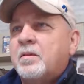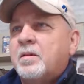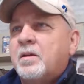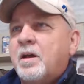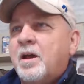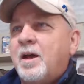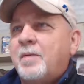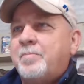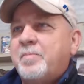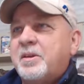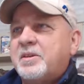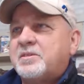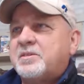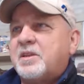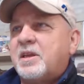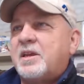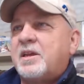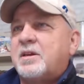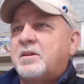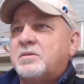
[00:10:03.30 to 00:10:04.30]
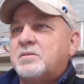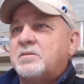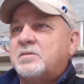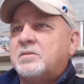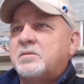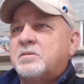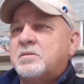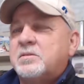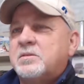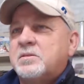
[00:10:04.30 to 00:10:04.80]
I missed out.
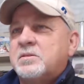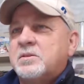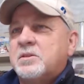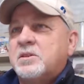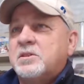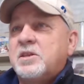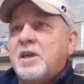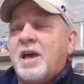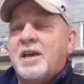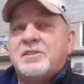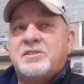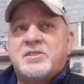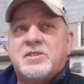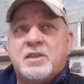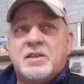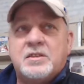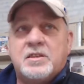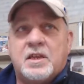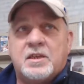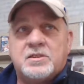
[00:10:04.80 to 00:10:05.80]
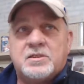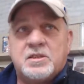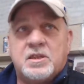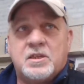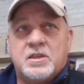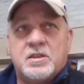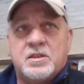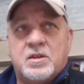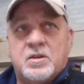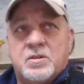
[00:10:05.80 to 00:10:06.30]
Yeah, I seen that,
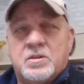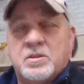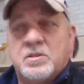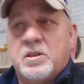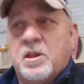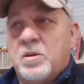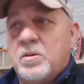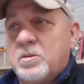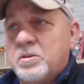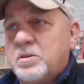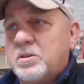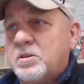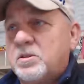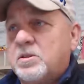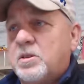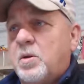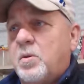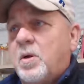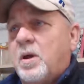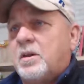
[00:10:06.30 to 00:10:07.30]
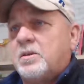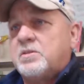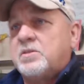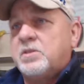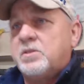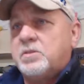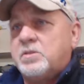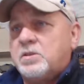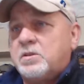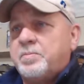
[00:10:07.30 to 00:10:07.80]
Shelley. Our condolences go out
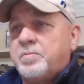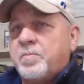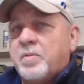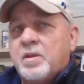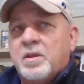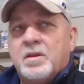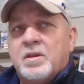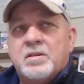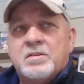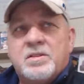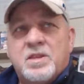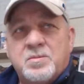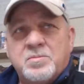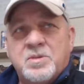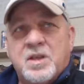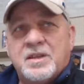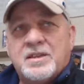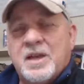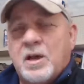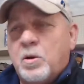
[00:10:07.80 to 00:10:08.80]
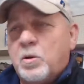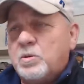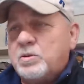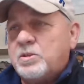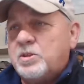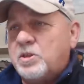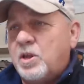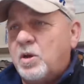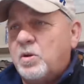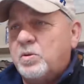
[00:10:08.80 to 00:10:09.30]
to you. Seems like I ought
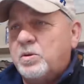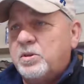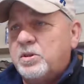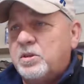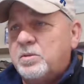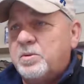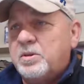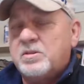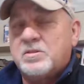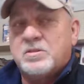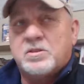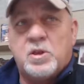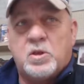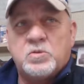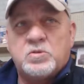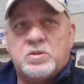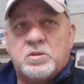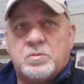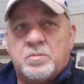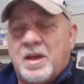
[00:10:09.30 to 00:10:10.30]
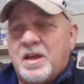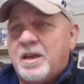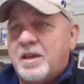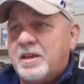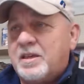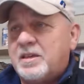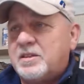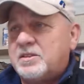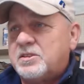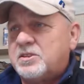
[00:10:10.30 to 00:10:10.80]
to know him. He's close to
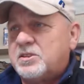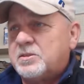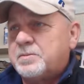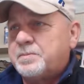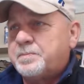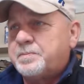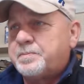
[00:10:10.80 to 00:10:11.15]
my age.